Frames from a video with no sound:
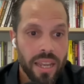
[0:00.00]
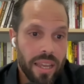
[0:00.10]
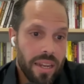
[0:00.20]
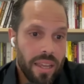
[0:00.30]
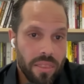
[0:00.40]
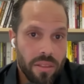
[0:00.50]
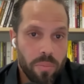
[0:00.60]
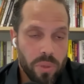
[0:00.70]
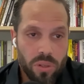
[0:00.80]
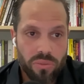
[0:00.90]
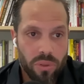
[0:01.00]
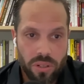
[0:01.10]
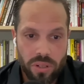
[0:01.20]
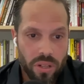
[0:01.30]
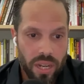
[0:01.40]
and the beautiful
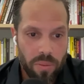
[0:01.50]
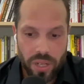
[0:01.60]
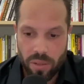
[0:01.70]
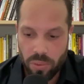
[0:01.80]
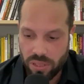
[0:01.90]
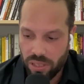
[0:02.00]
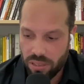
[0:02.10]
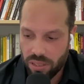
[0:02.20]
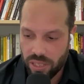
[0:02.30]
career that I've been able to